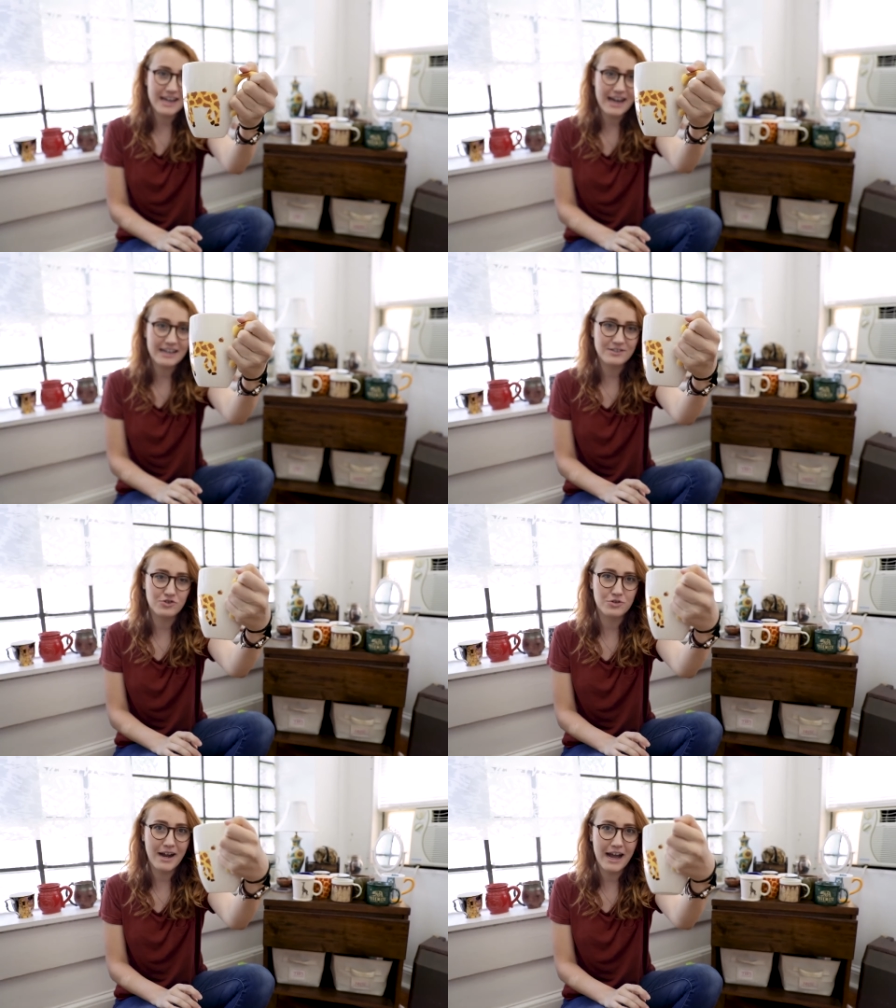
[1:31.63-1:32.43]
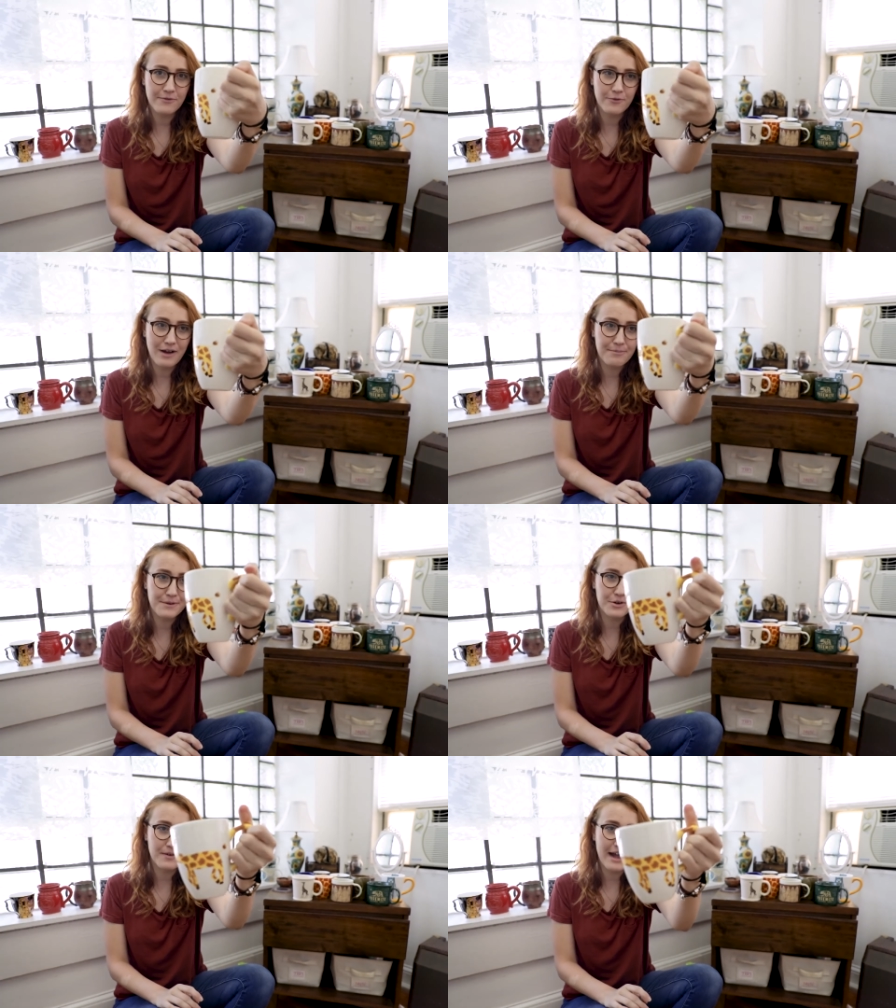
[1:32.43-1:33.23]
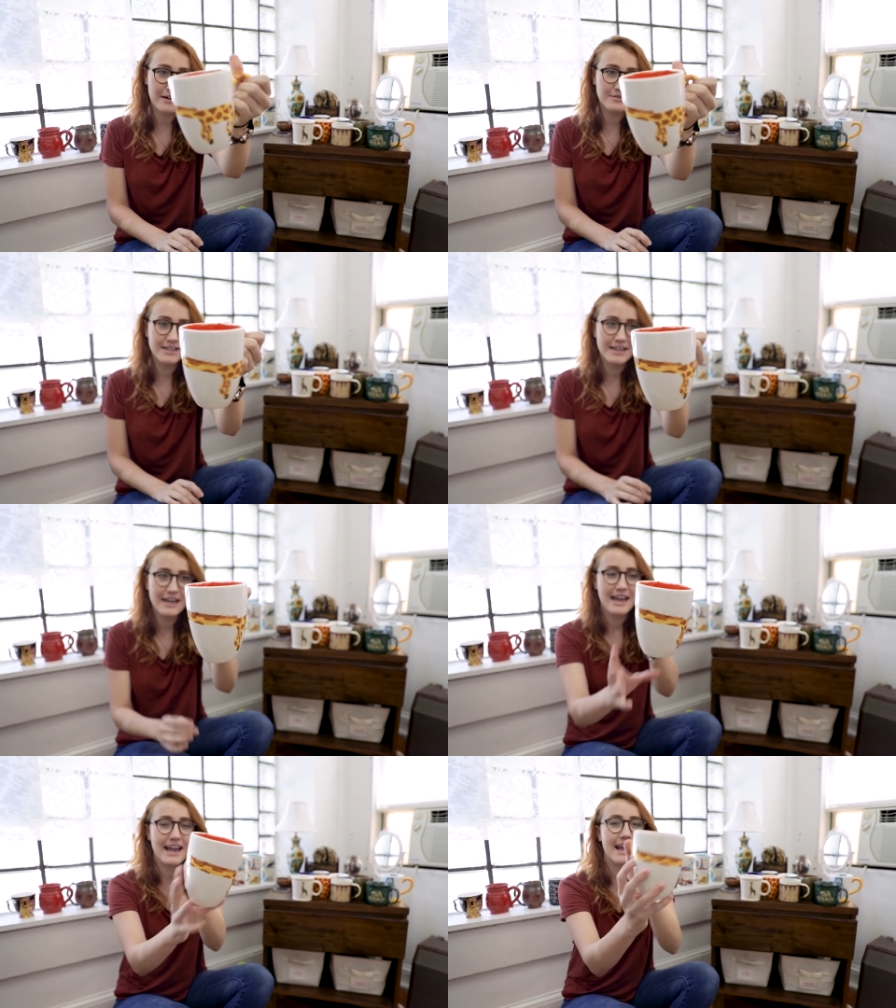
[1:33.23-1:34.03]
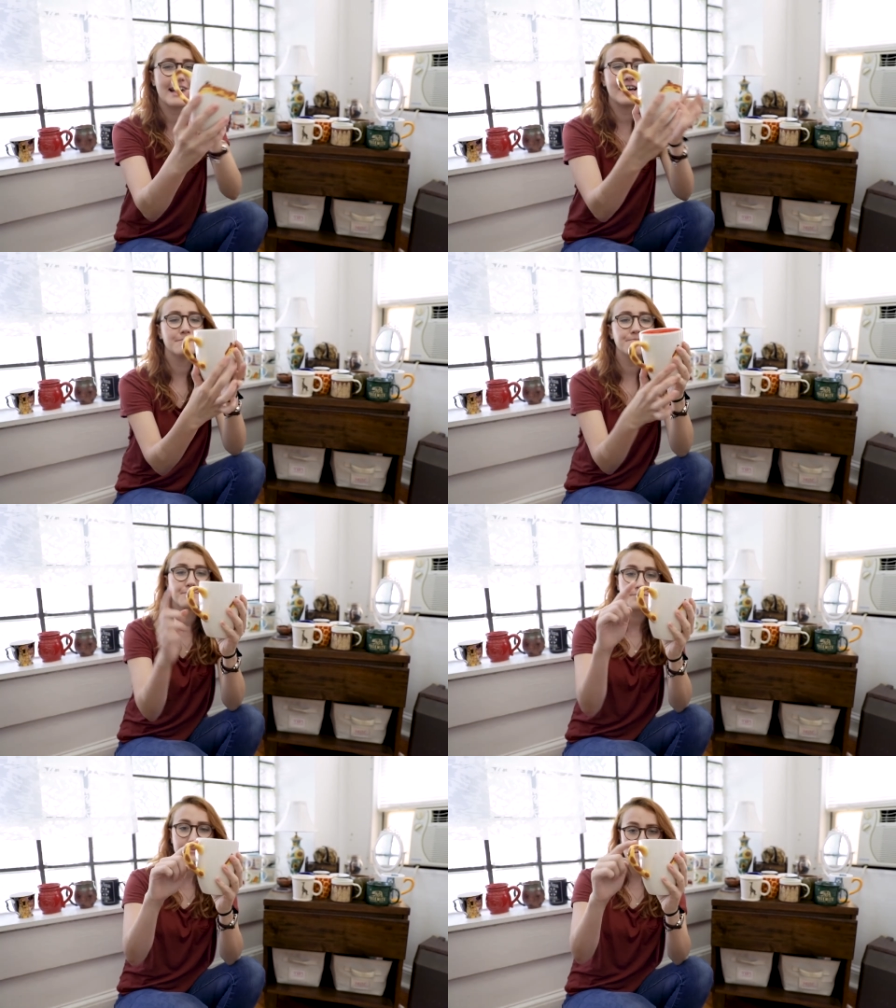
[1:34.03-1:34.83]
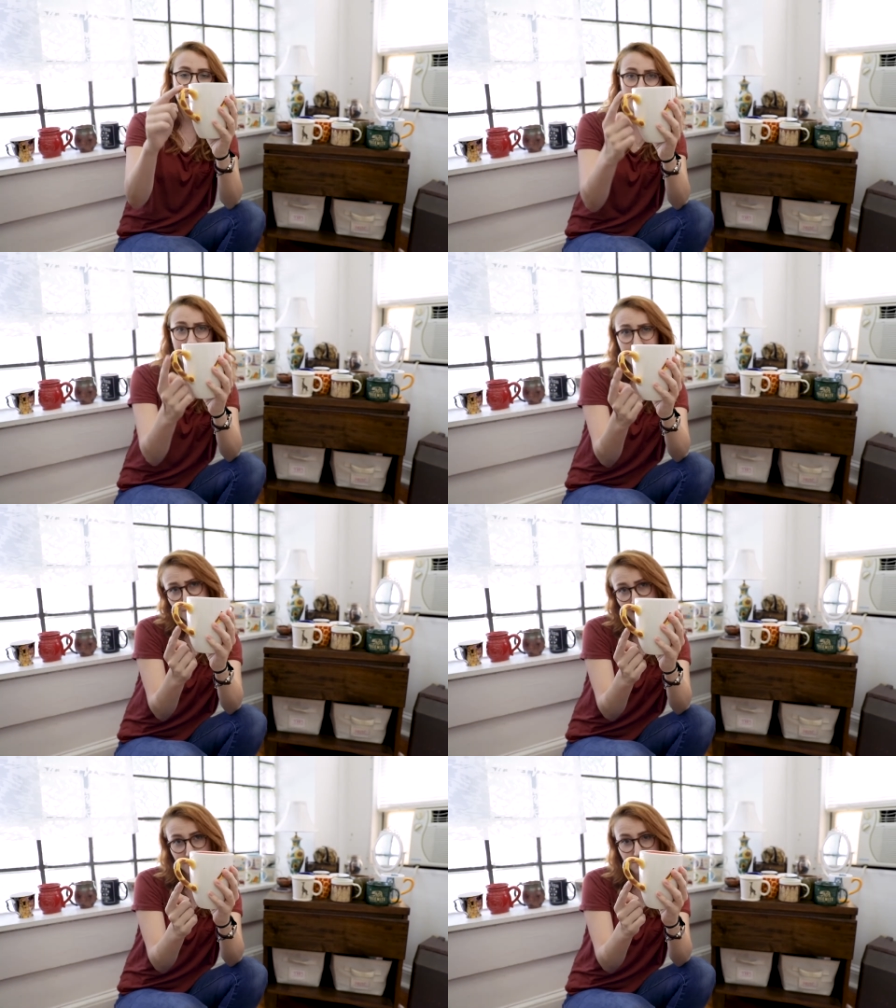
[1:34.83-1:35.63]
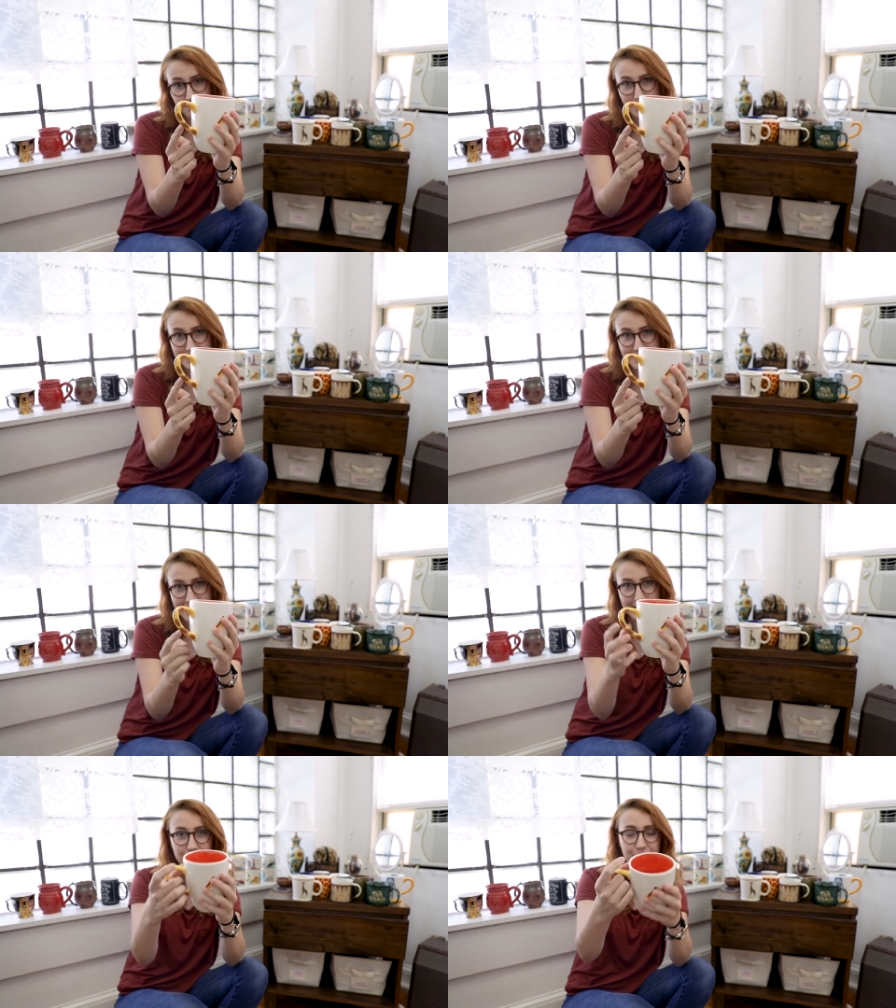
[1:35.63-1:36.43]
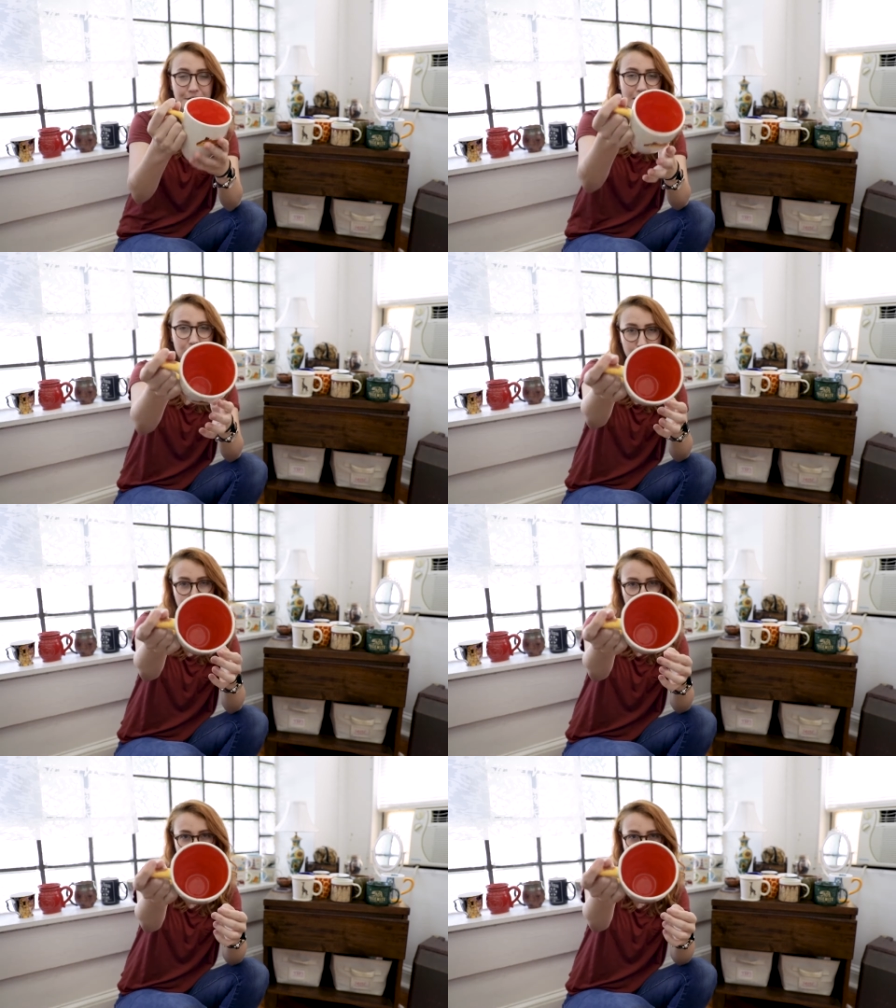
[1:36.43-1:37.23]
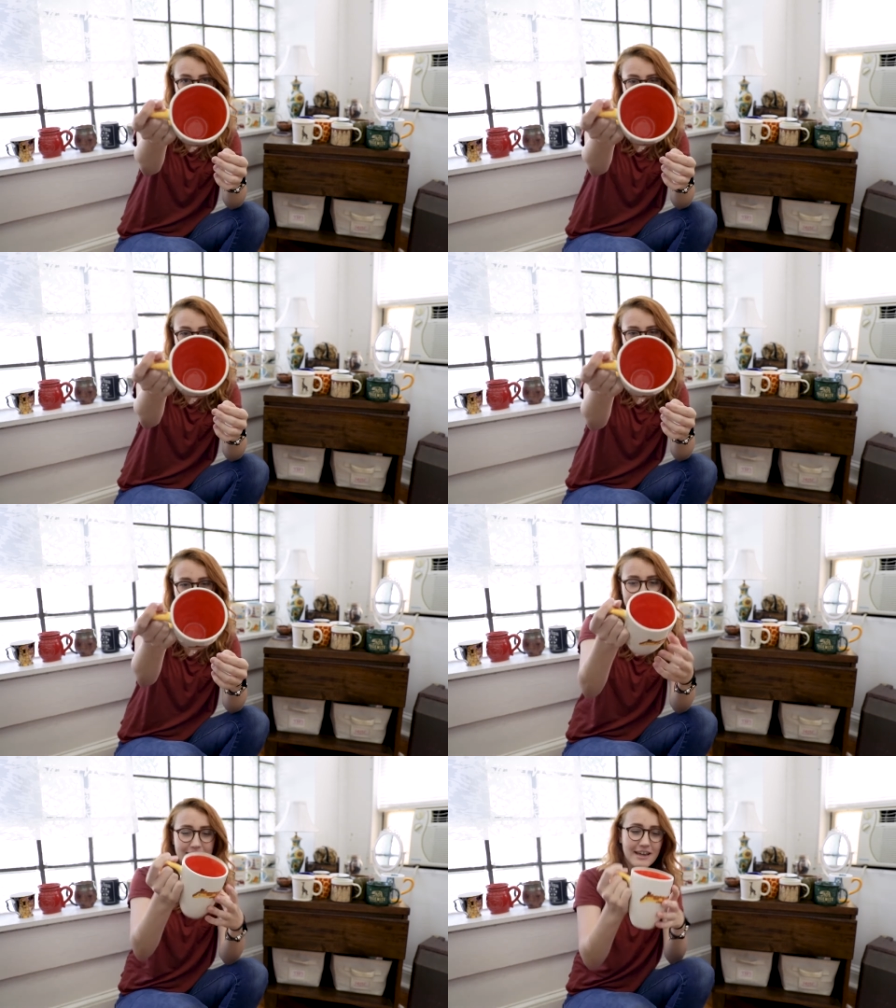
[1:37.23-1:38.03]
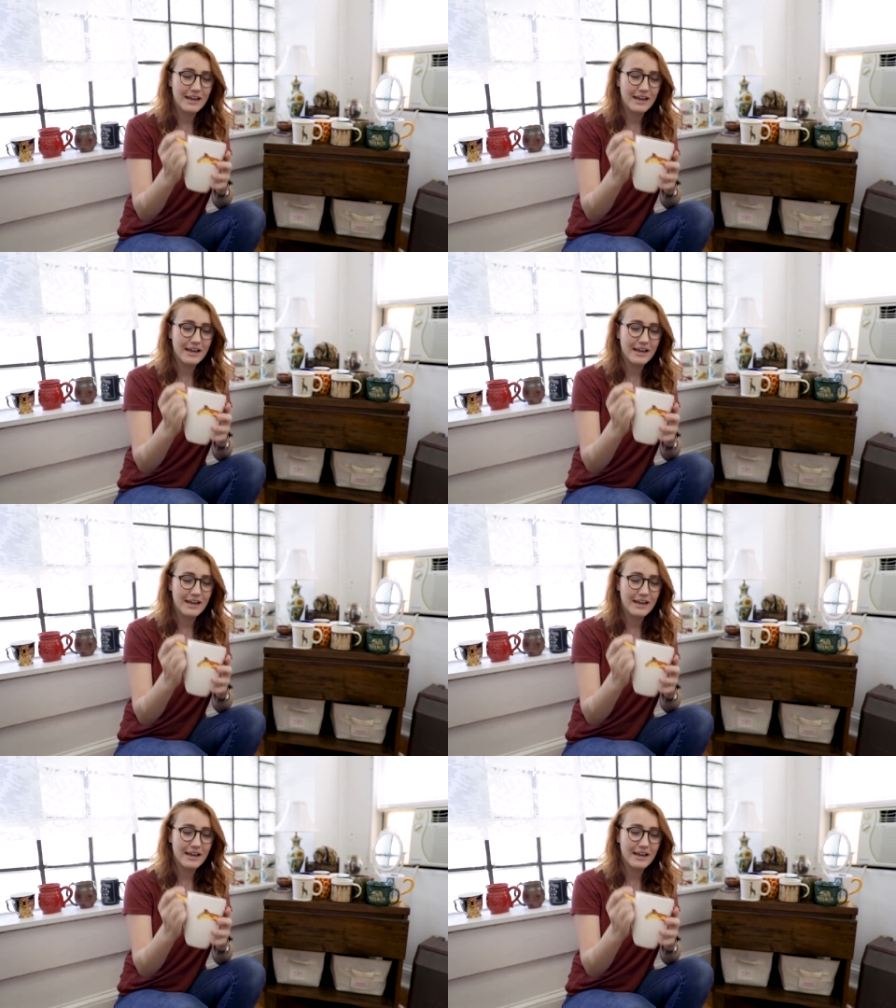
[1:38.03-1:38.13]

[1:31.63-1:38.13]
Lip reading: has a giraffe wrapping around and a giraffe print handle and orange on the inside.